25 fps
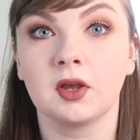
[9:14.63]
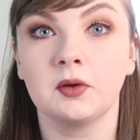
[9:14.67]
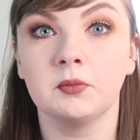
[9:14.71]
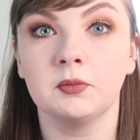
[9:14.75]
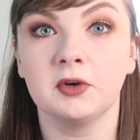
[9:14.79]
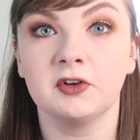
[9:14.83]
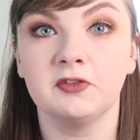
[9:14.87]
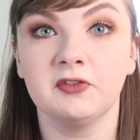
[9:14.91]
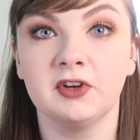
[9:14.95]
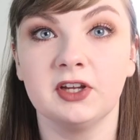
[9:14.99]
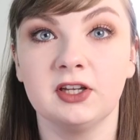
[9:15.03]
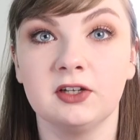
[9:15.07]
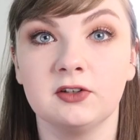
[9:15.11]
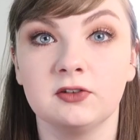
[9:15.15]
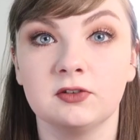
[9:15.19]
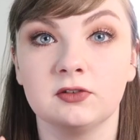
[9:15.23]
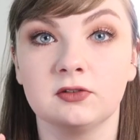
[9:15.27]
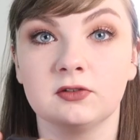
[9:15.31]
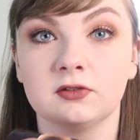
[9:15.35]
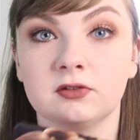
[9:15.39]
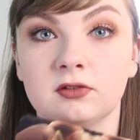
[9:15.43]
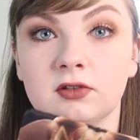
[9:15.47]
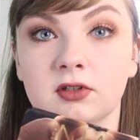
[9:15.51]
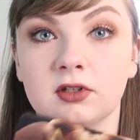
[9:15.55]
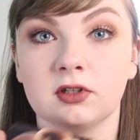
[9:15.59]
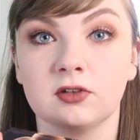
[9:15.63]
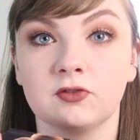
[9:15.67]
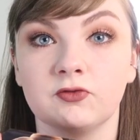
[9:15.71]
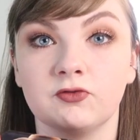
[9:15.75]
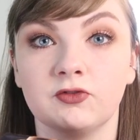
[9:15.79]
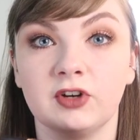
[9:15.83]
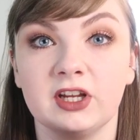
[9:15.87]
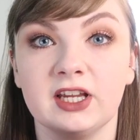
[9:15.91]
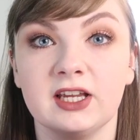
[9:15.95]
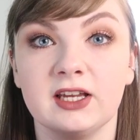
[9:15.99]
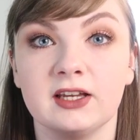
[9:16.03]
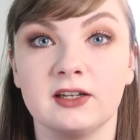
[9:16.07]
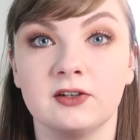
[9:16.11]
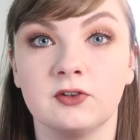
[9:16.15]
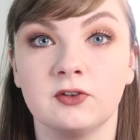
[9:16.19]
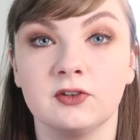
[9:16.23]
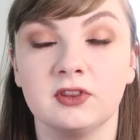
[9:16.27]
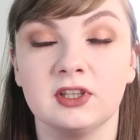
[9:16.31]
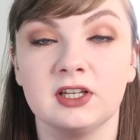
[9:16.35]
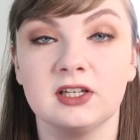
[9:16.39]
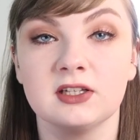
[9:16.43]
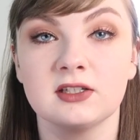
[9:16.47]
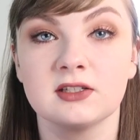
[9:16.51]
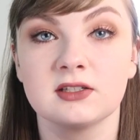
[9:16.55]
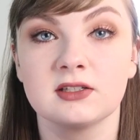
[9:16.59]
My final rating
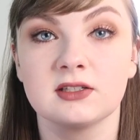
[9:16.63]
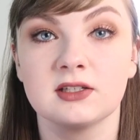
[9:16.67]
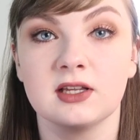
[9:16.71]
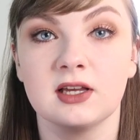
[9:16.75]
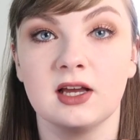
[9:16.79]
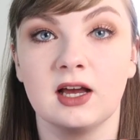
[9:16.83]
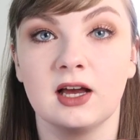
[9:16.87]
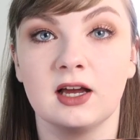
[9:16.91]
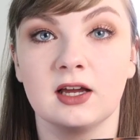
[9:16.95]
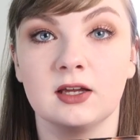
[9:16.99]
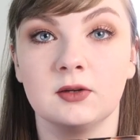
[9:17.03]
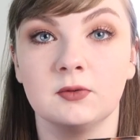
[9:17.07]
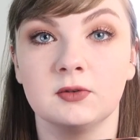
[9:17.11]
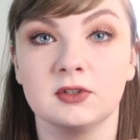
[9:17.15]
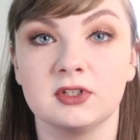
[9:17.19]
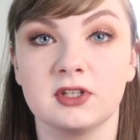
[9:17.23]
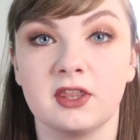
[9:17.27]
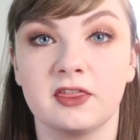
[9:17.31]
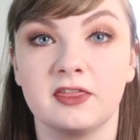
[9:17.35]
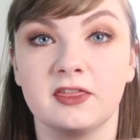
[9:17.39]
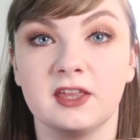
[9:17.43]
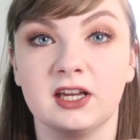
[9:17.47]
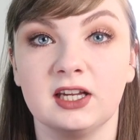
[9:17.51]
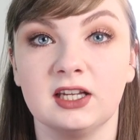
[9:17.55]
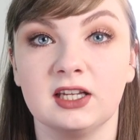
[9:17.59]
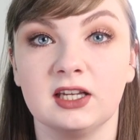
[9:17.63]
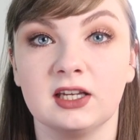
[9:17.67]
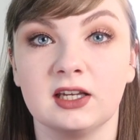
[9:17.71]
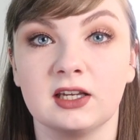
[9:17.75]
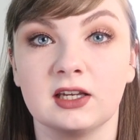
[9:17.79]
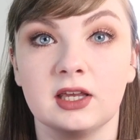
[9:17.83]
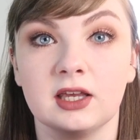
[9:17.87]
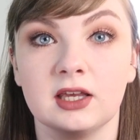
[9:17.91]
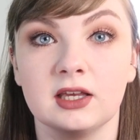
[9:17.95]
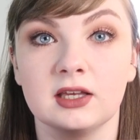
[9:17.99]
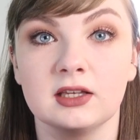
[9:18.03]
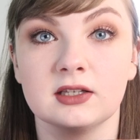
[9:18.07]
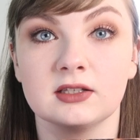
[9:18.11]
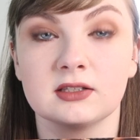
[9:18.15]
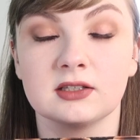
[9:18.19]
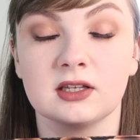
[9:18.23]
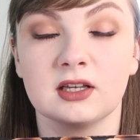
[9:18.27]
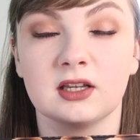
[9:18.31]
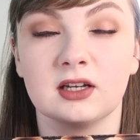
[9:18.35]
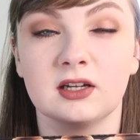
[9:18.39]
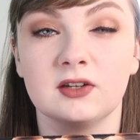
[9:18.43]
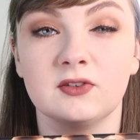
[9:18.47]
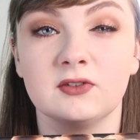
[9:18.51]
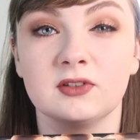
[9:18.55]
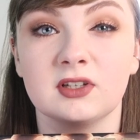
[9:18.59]
on this I would think is
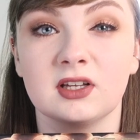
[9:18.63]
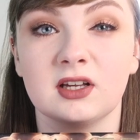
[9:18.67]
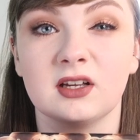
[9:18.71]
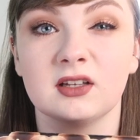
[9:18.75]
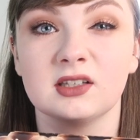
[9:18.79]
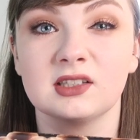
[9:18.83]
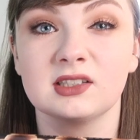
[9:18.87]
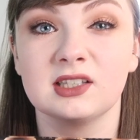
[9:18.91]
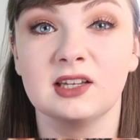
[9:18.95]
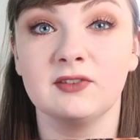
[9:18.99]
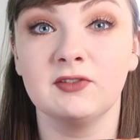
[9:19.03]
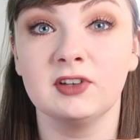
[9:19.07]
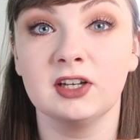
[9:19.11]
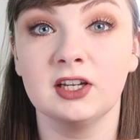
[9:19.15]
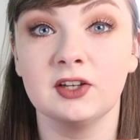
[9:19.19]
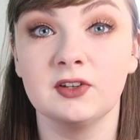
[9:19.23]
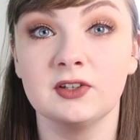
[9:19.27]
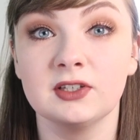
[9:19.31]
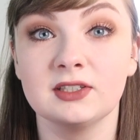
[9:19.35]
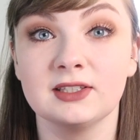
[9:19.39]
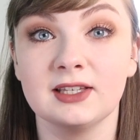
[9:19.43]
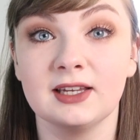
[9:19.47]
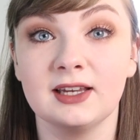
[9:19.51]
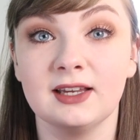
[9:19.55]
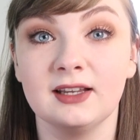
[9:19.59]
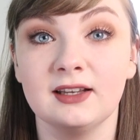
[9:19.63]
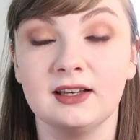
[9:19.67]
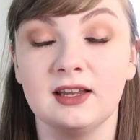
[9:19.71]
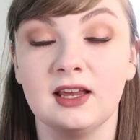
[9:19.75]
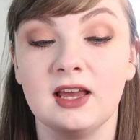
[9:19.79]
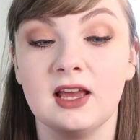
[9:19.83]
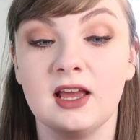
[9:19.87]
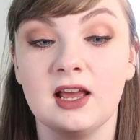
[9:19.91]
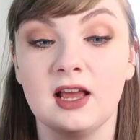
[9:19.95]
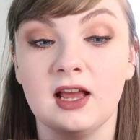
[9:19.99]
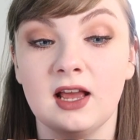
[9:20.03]
around a 7 out of 10.